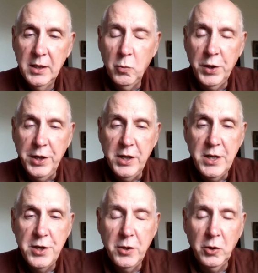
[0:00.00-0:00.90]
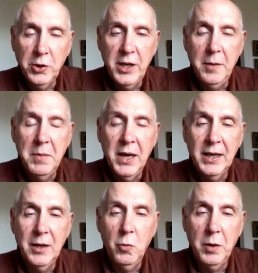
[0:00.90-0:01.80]
where you need to, looking
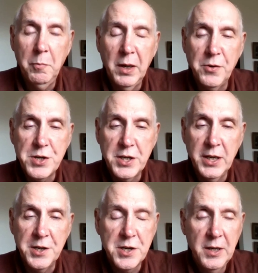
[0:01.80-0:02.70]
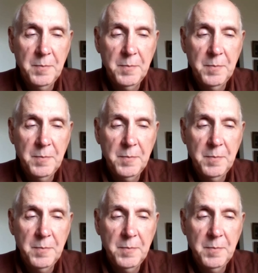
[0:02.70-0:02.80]
back at what Mounce says.